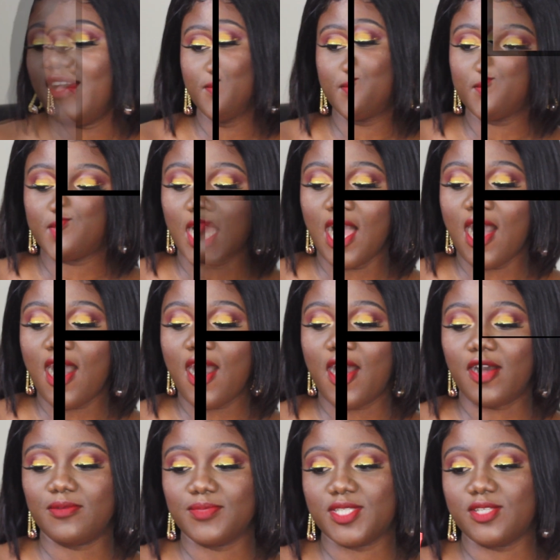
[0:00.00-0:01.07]

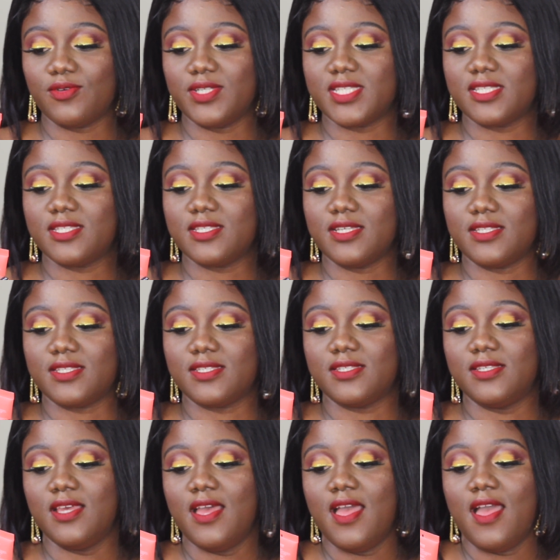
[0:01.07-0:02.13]
So
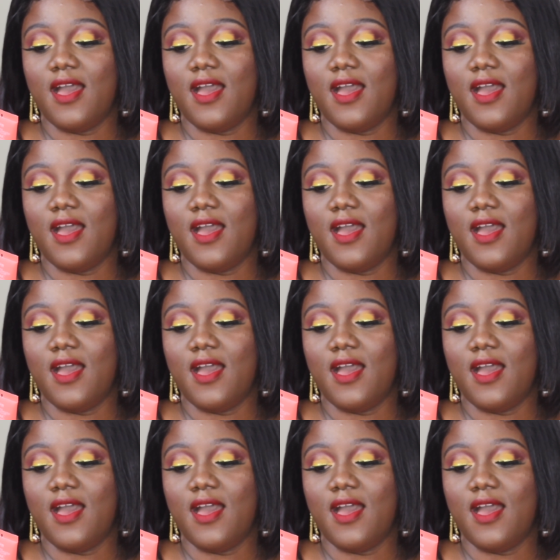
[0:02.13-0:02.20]
it's